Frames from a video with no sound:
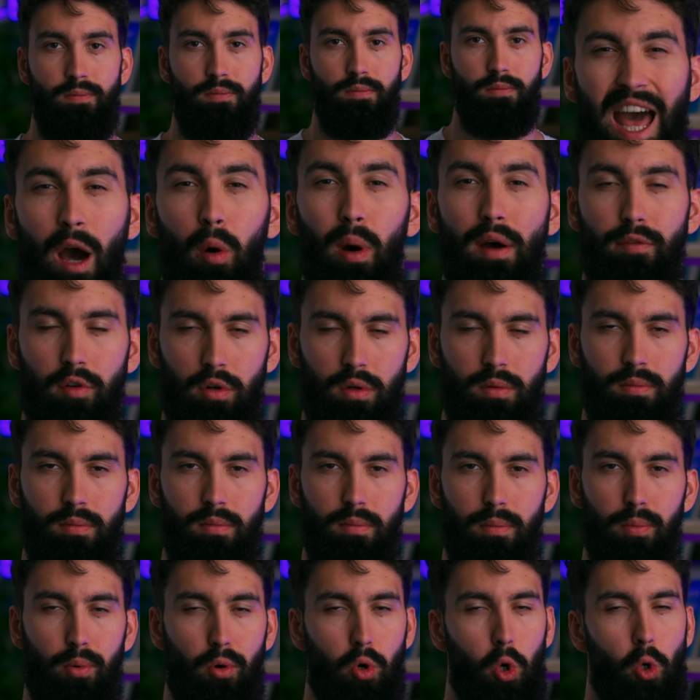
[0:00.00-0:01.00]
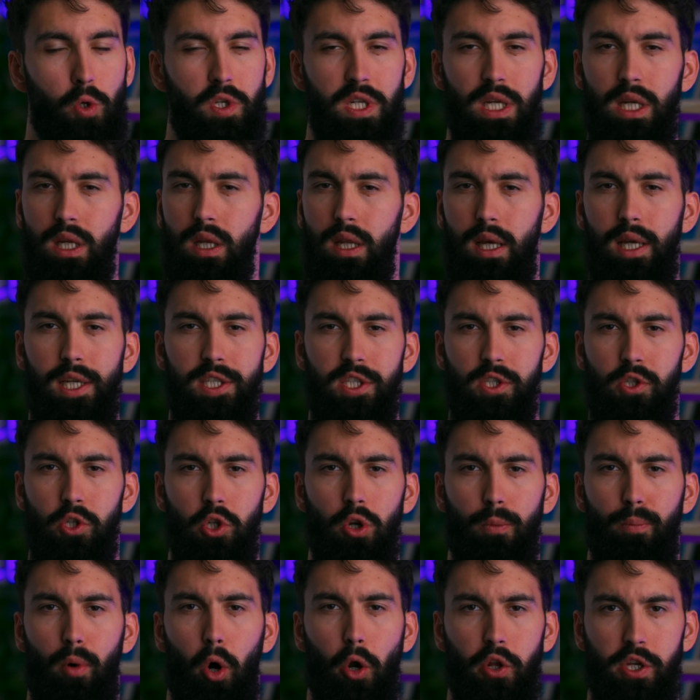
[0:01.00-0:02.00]
However, protein isn't
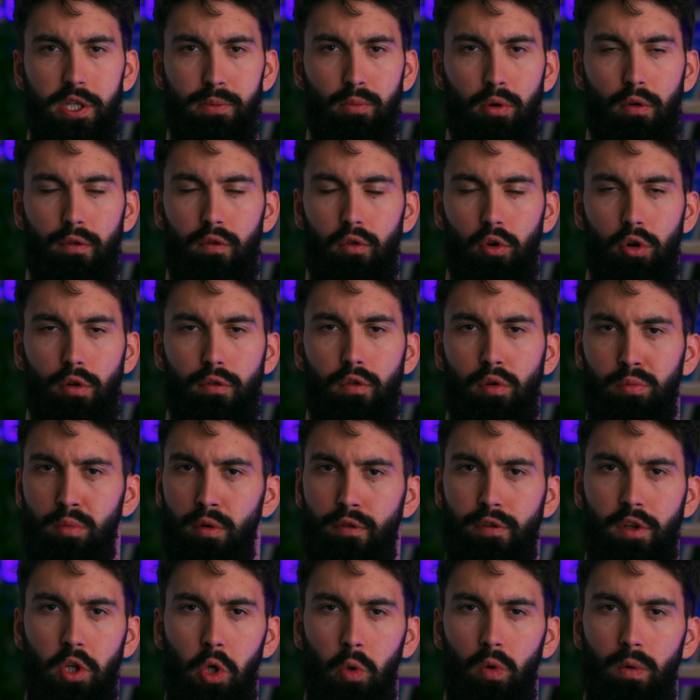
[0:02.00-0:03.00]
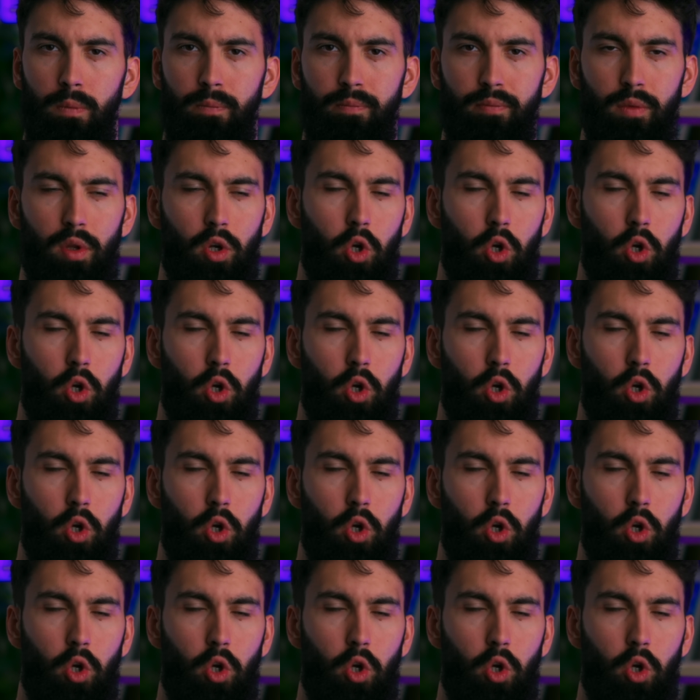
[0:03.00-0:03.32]
your body's preferred form of fuel.